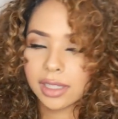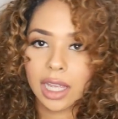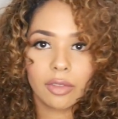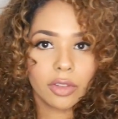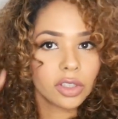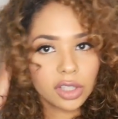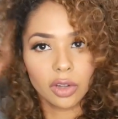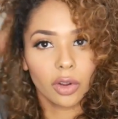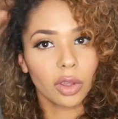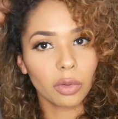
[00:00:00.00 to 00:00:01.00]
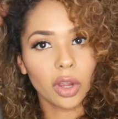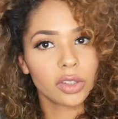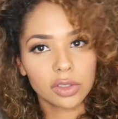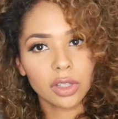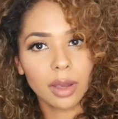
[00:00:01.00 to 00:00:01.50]
see, I've used the oil
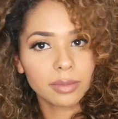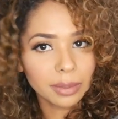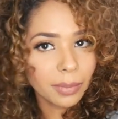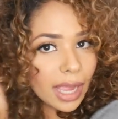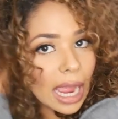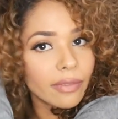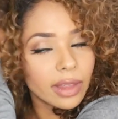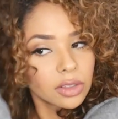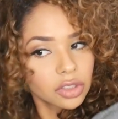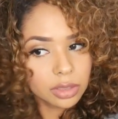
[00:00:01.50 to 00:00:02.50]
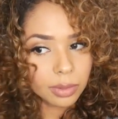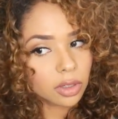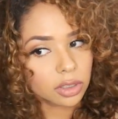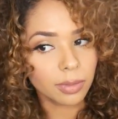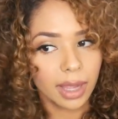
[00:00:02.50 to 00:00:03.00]
loads of times in my hair, and that's just
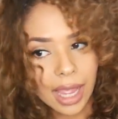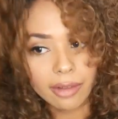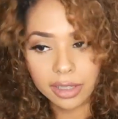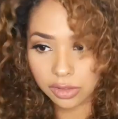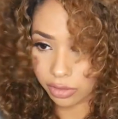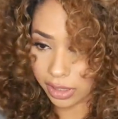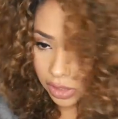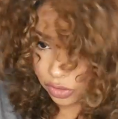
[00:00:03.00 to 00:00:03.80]
because my hair is really